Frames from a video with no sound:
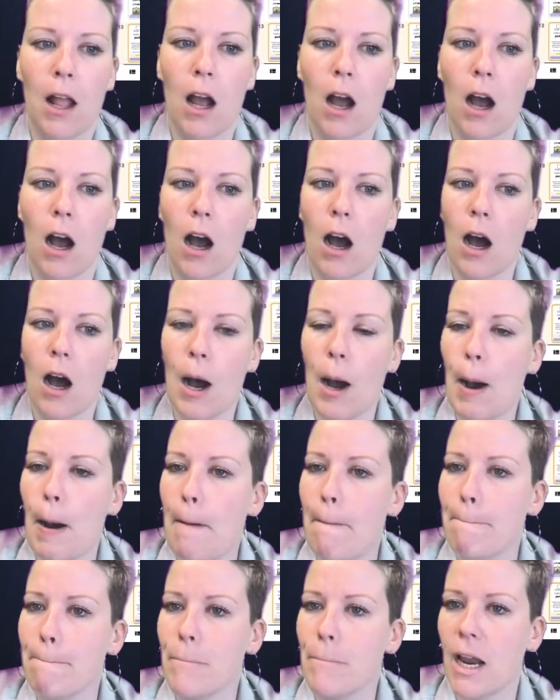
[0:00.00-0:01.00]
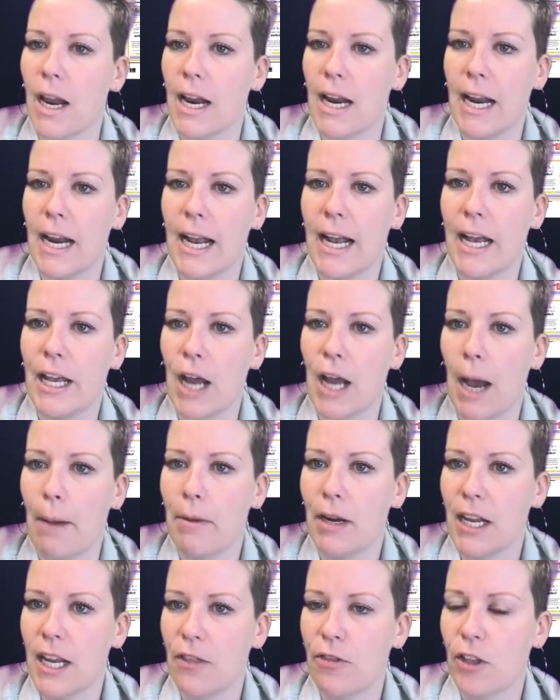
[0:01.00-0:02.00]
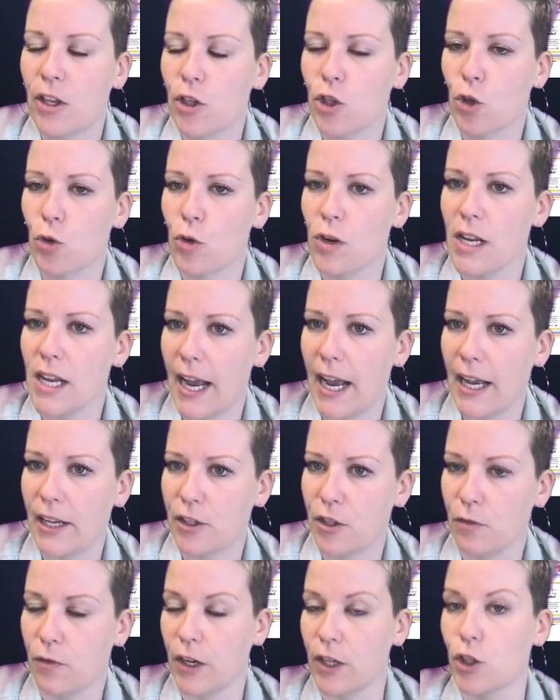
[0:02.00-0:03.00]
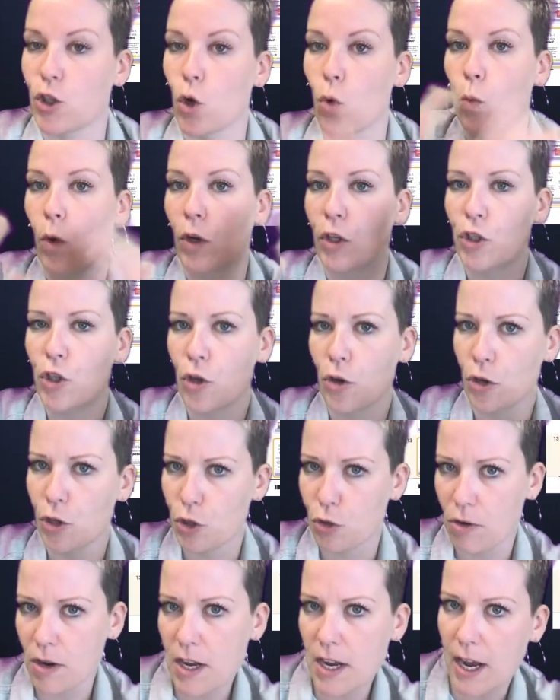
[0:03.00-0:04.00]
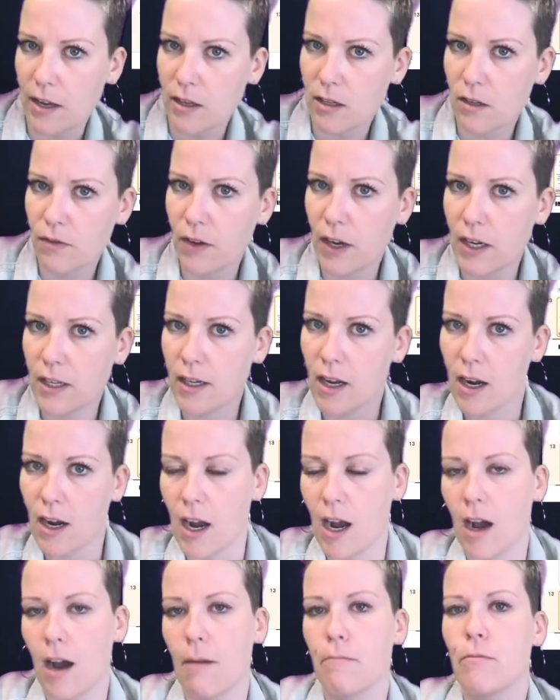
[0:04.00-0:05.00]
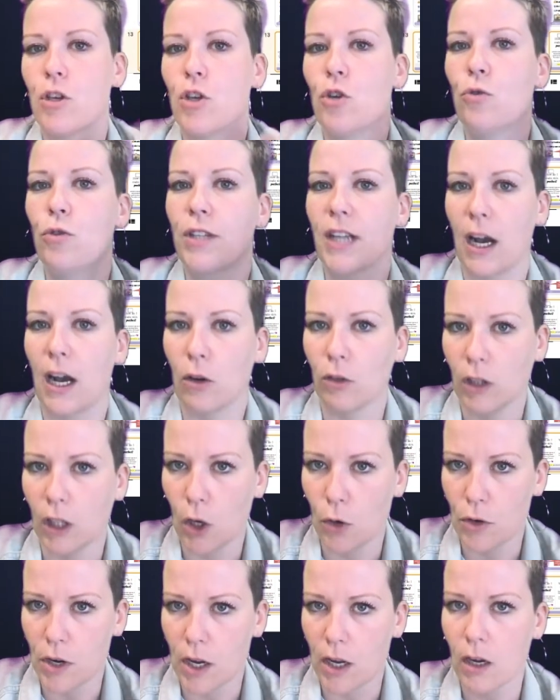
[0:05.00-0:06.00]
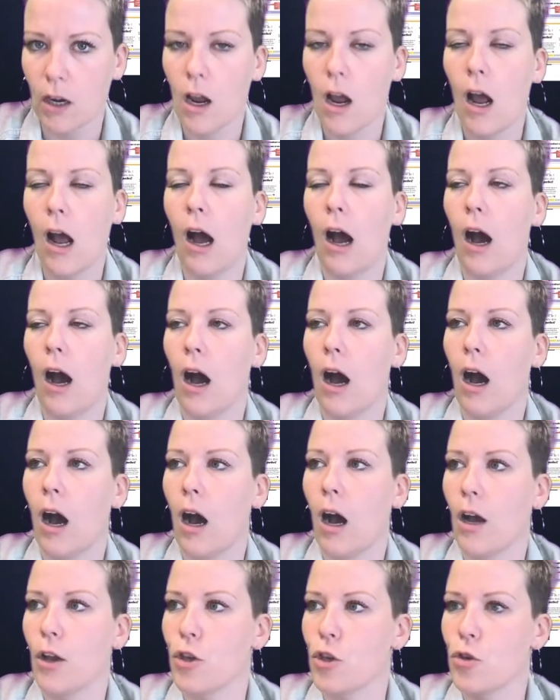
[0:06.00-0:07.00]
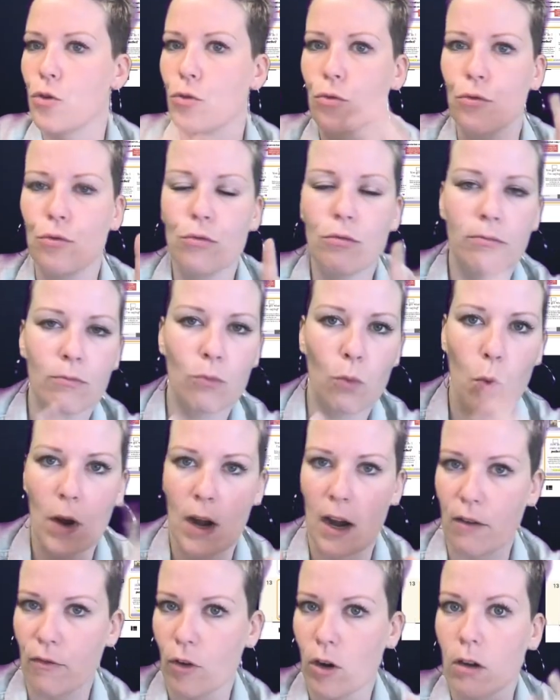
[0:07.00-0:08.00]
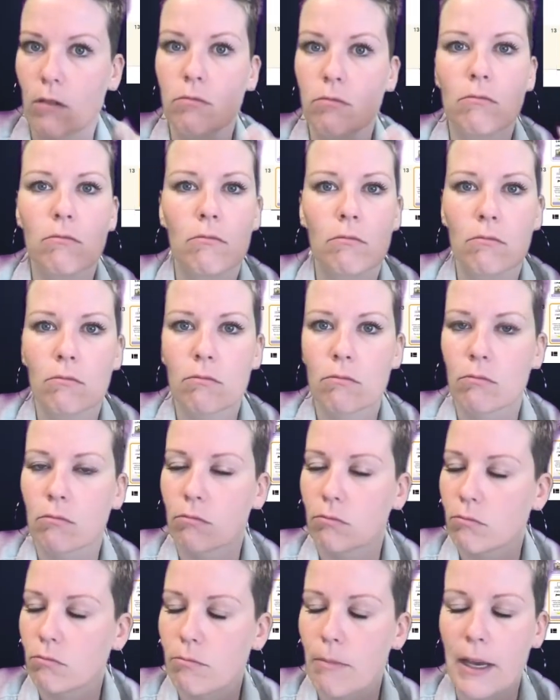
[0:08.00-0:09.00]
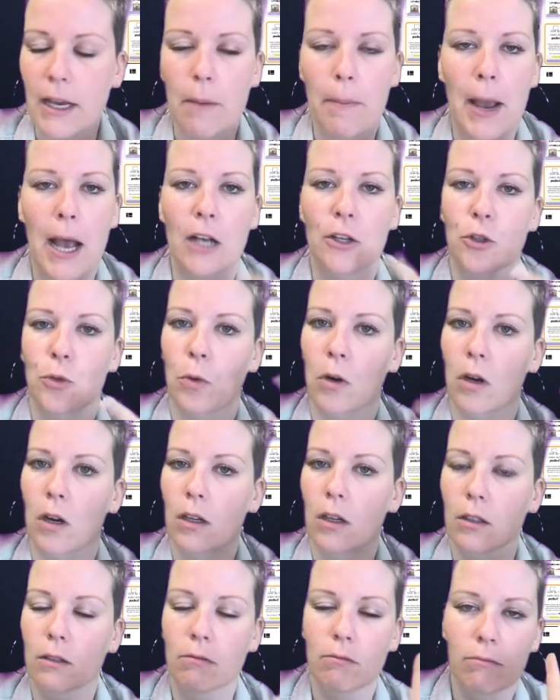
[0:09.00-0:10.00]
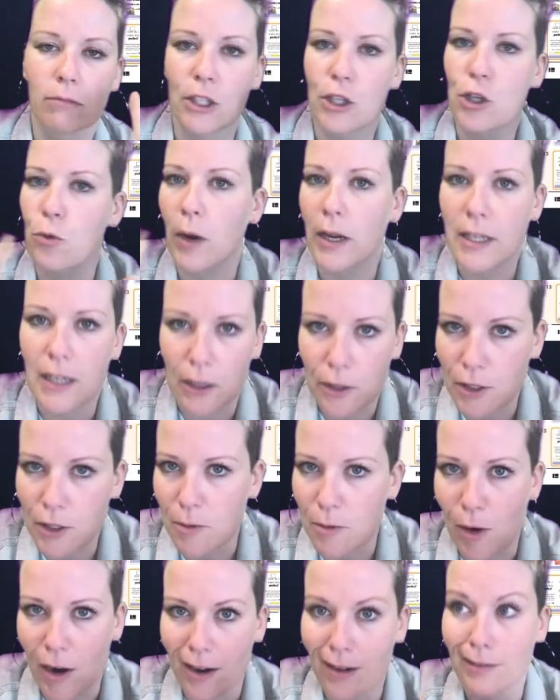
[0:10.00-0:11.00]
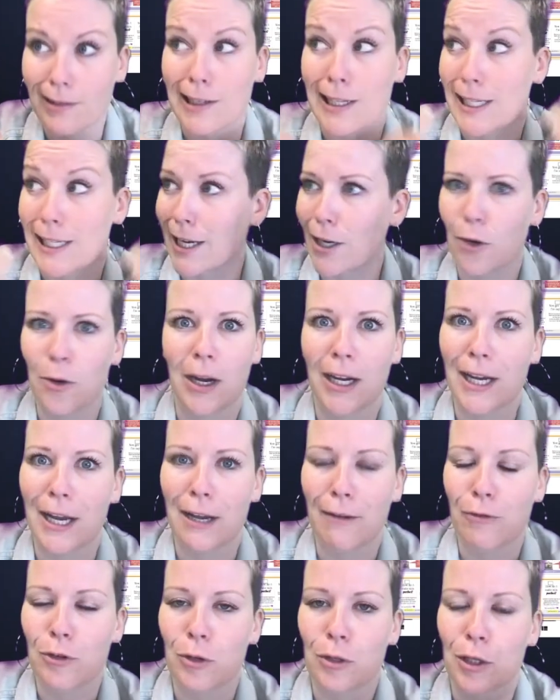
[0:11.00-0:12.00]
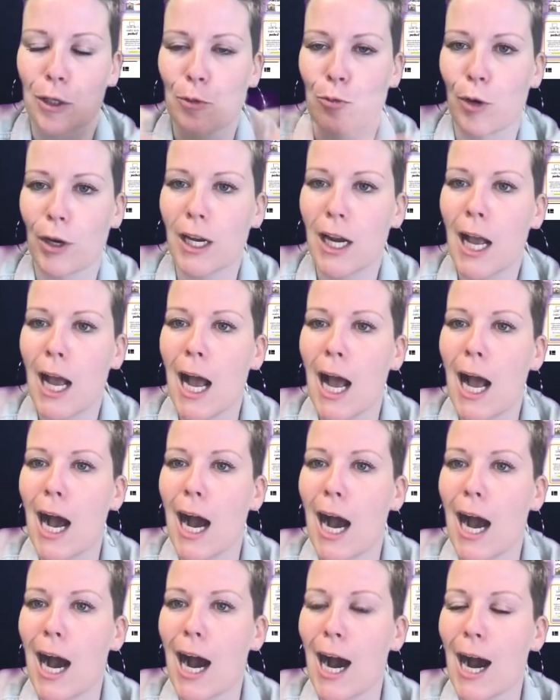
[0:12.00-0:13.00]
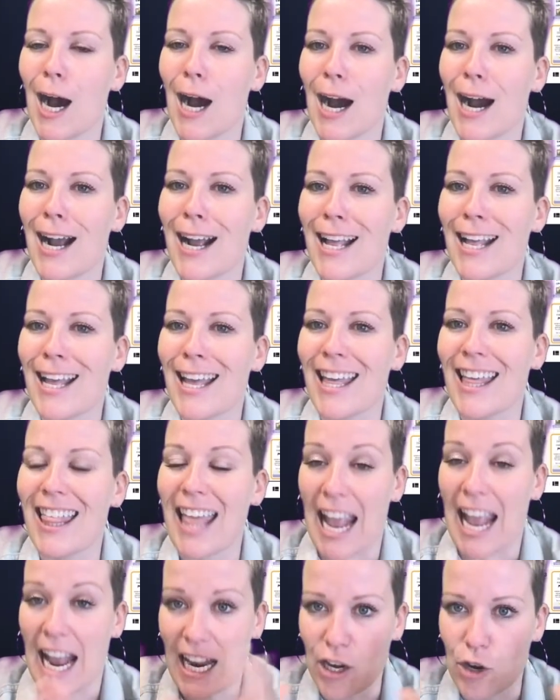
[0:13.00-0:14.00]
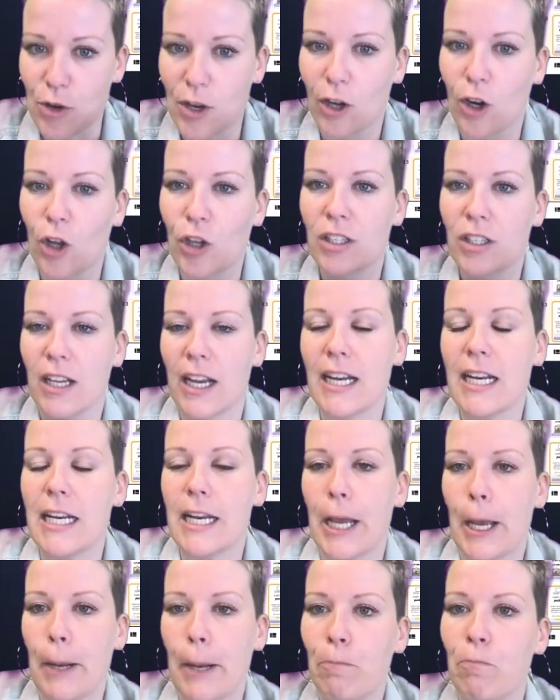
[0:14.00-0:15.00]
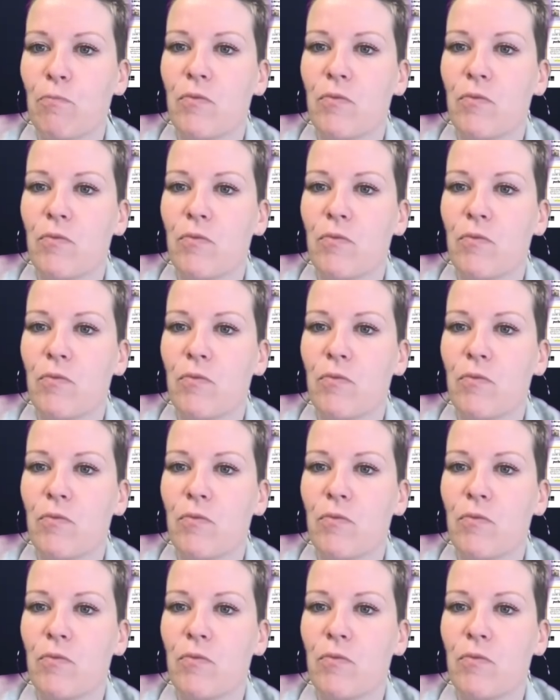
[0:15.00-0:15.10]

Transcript: And I'm going to hit that Screencastify. So once you go to screencastify.com, you download it, whatever, make a password that you write down somewhere, because I know I have to at this point, and you get all signed in,